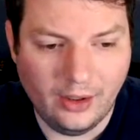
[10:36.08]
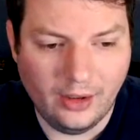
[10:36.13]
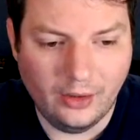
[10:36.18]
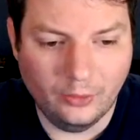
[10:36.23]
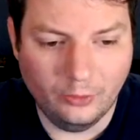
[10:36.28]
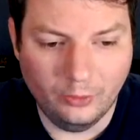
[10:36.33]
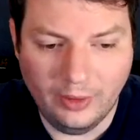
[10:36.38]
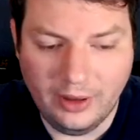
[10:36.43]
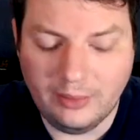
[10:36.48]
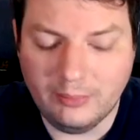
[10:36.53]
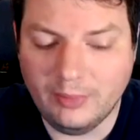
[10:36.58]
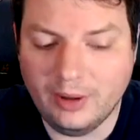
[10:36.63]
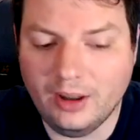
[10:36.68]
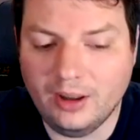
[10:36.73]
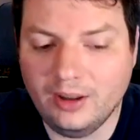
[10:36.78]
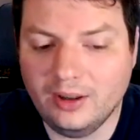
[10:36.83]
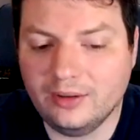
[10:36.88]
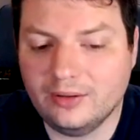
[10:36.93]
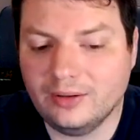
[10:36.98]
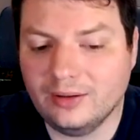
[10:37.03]
We
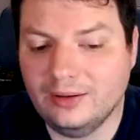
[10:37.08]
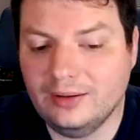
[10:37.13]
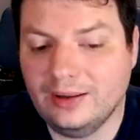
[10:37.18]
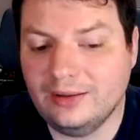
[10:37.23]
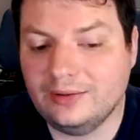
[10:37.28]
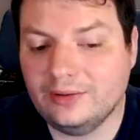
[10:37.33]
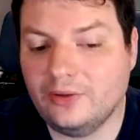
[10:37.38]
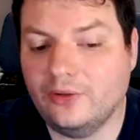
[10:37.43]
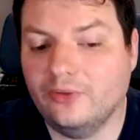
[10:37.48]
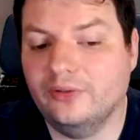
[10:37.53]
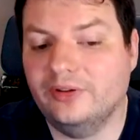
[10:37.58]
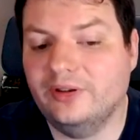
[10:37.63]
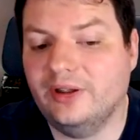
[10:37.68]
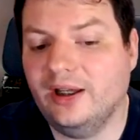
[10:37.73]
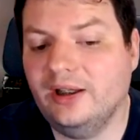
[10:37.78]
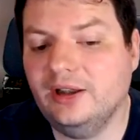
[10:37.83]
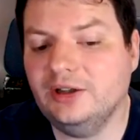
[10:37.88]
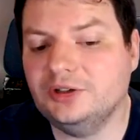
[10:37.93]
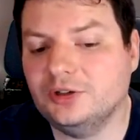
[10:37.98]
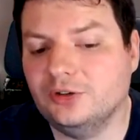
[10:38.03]
might let
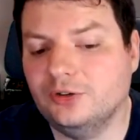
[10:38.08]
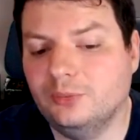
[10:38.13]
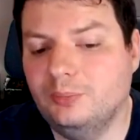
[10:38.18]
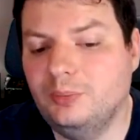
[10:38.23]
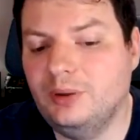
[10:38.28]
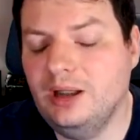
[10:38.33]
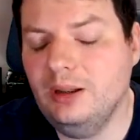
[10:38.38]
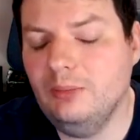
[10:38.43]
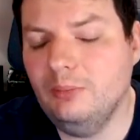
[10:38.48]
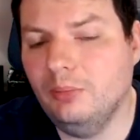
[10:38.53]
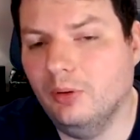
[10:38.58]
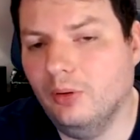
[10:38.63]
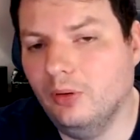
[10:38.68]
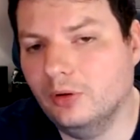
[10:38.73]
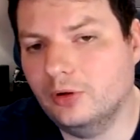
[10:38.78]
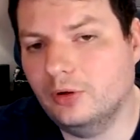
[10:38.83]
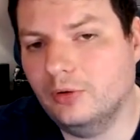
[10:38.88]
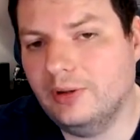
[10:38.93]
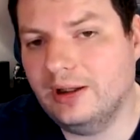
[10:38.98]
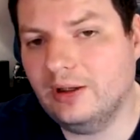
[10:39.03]
contagious people
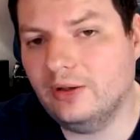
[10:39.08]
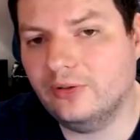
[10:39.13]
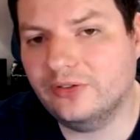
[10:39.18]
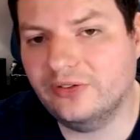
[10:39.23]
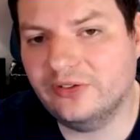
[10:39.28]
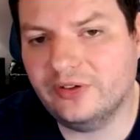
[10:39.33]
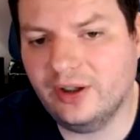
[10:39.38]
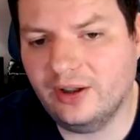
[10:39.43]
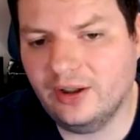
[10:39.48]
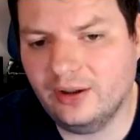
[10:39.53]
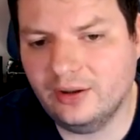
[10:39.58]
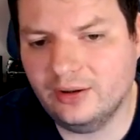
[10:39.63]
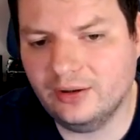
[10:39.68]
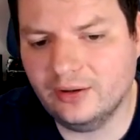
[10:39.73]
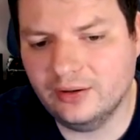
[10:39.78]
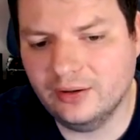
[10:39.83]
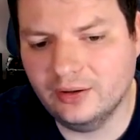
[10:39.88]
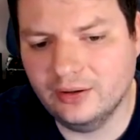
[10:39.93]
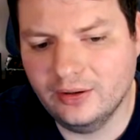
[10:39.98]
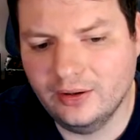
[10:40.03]
going
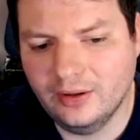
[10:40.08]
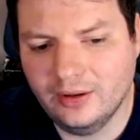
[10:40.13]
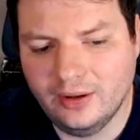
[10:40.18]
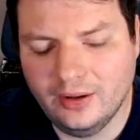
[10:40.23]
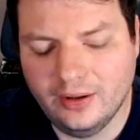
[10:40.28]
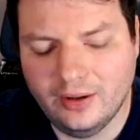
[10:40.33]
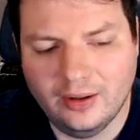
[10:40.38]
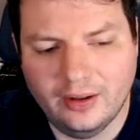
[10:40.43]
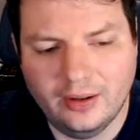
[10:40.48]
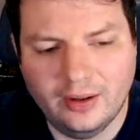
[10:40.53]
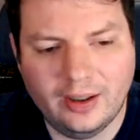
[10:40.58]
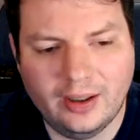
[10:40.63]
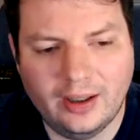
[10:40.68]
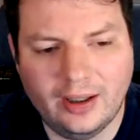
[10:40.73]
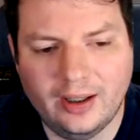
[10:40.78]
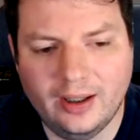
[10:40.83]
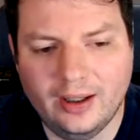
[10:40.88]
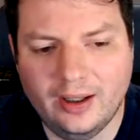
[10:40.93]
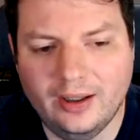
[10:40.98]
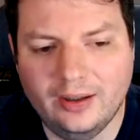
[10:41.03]
outside
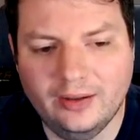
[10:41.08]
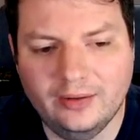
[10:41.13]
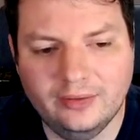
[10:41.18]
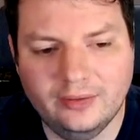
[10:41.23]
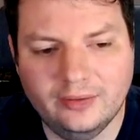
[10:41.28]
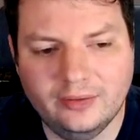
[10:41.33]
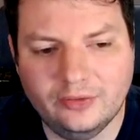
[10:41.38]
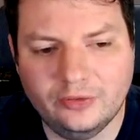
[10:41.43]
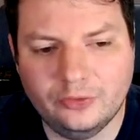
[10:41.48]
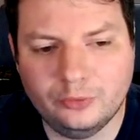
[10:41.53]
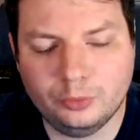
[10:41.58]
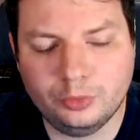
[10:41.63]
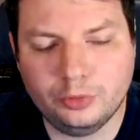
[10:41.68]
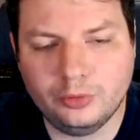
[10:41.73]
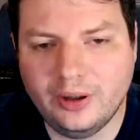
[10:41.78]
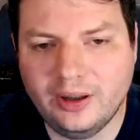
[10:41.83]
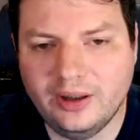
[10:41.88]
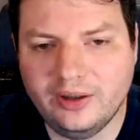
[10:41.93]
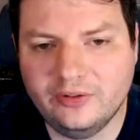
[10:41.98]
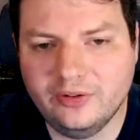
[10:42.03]
and
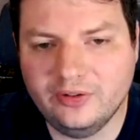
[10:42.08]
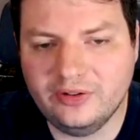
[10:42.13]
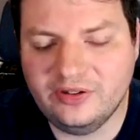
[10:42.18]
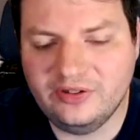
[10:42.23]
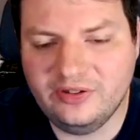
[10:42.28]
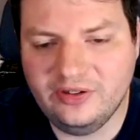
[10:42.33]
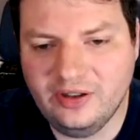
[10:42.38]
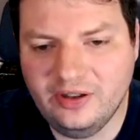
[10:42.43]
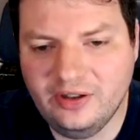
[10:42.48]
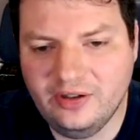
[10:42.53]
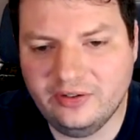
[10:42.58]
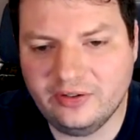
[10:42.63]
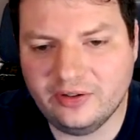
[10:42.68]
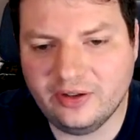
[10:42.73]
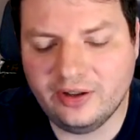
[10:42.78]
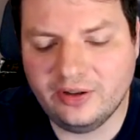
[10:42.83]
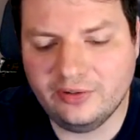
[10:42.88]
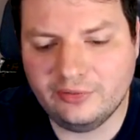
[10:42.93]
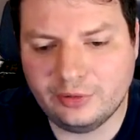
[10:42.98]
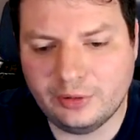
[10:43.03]
spread the disease
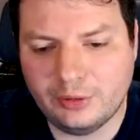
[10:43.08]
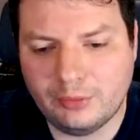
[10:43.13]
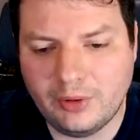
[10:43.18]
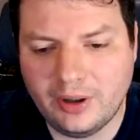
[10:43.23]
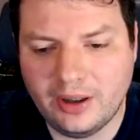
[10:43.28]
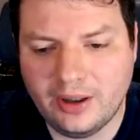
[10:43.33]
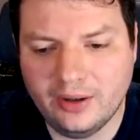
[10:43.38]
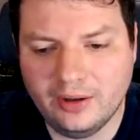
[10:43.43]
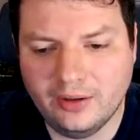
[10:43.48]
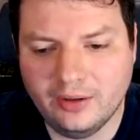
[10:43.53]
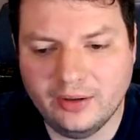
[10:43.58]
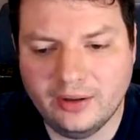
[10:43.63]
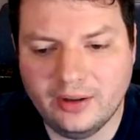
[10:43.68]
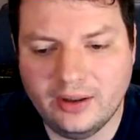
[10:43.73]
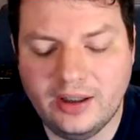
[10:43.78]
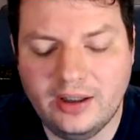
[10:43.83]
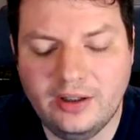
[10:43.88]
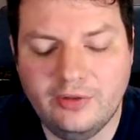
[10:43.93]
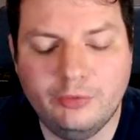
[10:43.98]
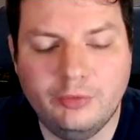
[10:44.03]
everywhere
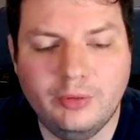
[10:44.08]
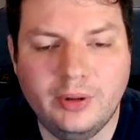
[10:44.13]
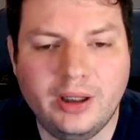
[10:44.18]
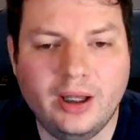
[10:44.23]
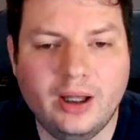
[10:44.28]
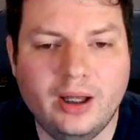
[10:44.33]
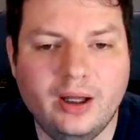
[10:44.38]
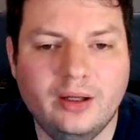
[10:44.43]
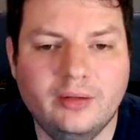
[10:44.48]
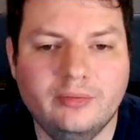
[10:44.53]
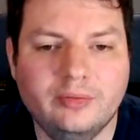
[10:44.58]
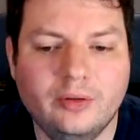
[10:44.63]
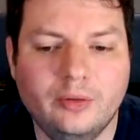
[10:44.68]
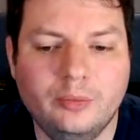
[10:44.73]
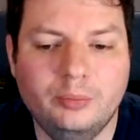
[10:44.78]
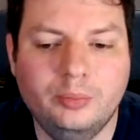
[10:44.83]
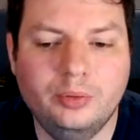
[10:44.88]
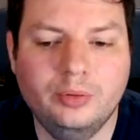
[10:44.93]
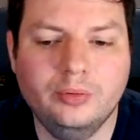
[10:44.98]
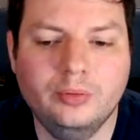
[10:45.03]
if we have a
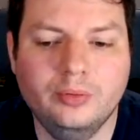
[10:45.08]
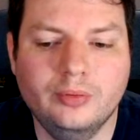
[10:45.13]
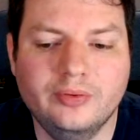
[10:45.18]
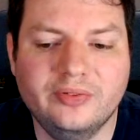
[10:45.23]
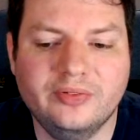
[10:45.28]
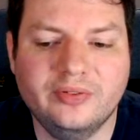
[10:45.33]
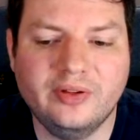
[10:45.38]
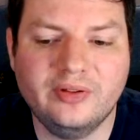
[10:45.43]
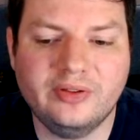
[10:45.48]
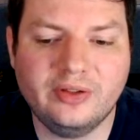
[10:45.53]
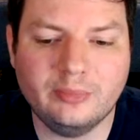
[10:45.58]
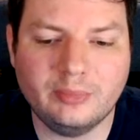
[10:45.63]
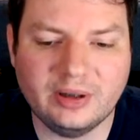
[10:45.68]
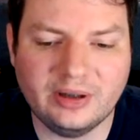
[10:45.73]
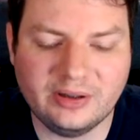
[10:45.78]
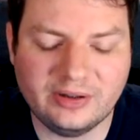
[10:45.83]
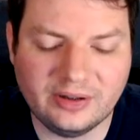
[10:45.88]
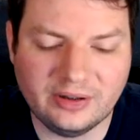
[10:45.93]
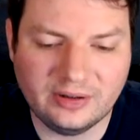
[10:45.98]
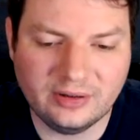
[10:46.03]
poor
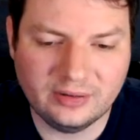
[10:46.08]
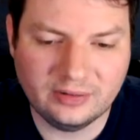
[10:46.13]
sensibility.